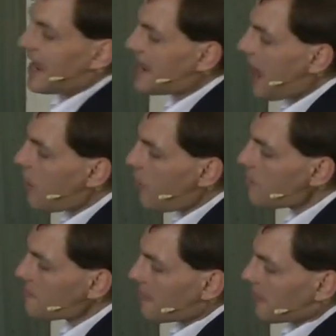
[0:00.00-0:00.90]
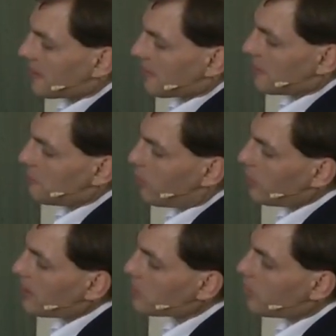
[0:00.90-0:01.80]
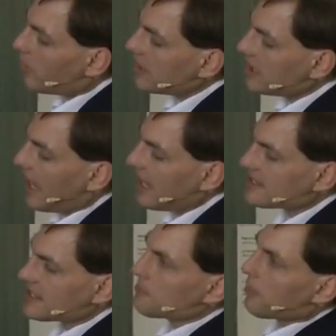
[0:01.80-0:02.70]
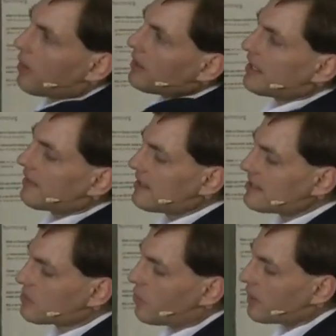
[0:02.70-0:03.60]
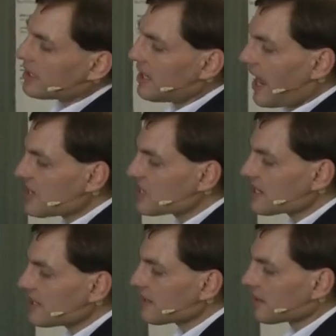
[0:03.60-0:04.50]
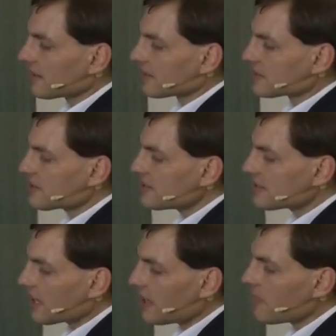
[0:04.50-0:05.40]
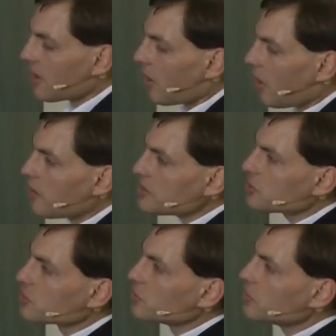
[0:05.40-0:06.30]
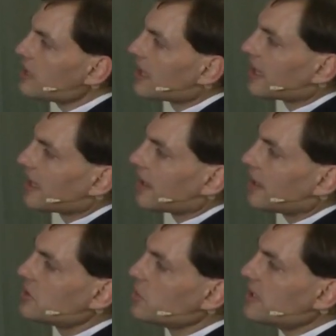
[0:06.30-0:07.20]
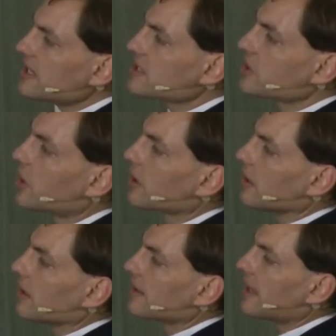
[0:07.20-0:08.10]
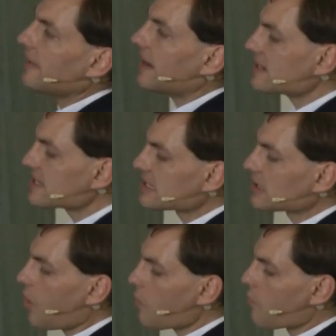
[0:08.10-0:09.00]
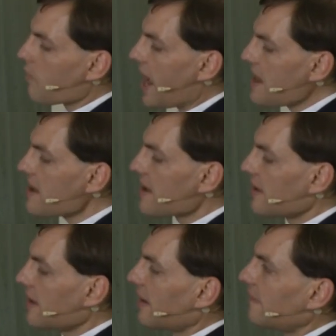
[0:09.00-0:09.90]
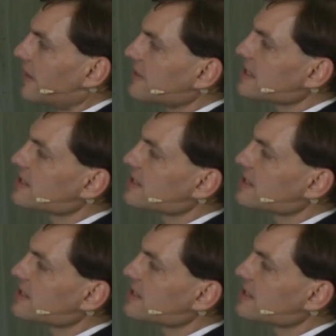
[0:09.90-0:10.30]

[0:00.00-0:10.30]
And now, the polar coordinates is plotting this coordination system onto a unit circle. There's a slope 1, and there's a